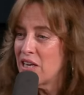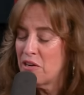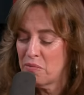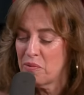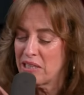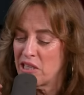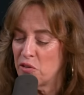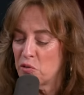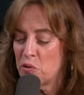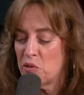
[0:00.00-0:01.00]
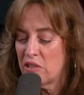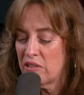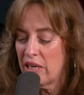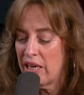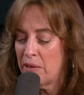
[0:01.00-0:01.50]
Uh, my teachers used to
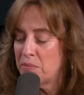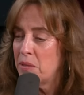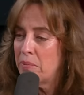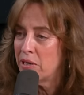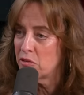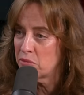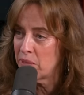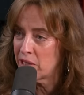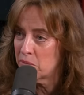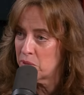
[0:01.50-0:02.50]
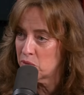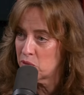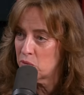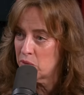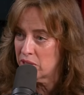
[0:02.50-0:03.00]
say, "Empty barrels make the most
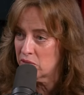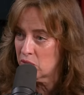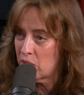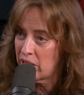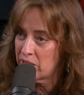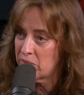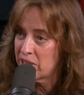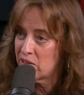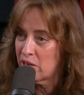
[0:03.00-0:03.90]
noise." So I didn't make.